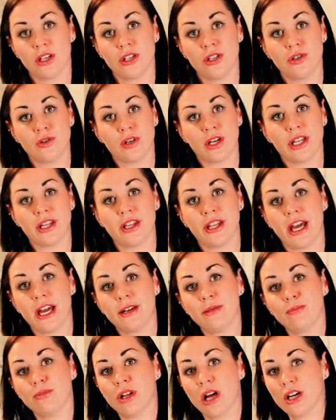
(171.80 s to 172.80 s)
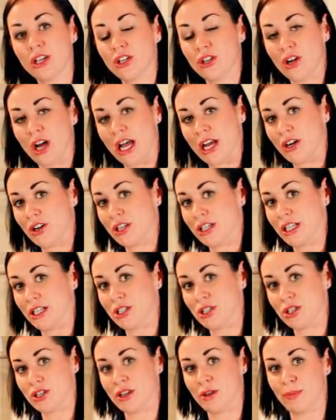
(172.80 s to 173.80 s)
You can then plug your iron
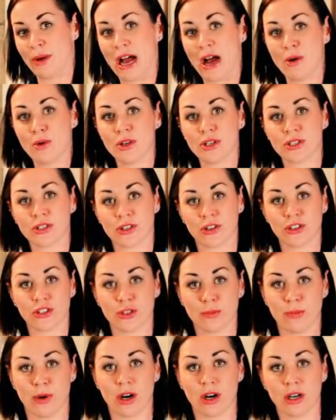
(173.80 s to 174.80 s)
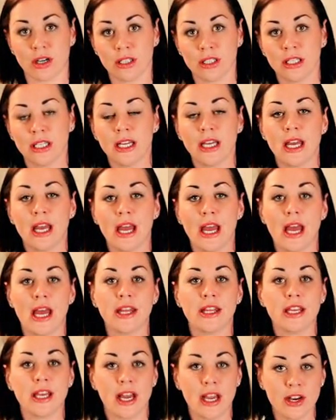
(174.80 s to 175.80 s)
into the power surge bar,
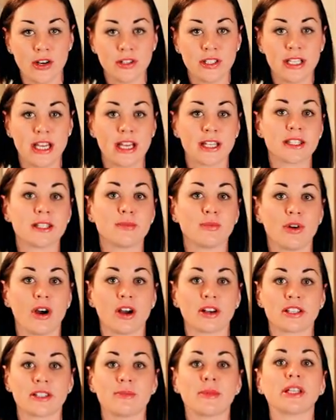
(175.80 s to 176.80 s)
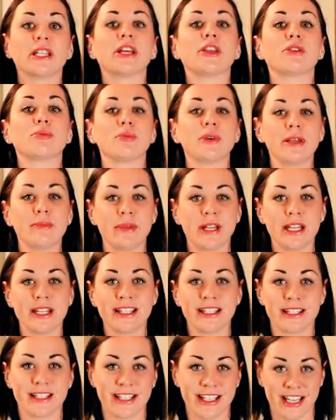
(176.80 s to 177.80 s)
and the iron takes approximately 3
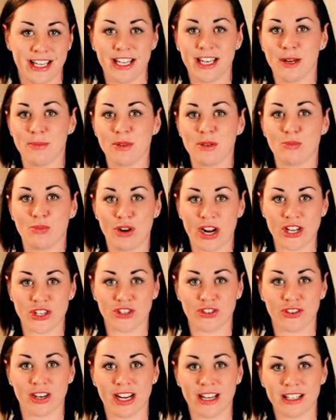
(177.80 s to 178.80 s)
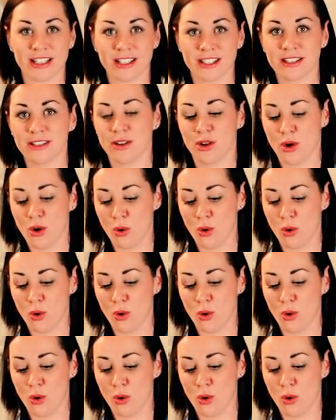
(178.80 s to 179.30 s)
minutes to heat up and pressurize.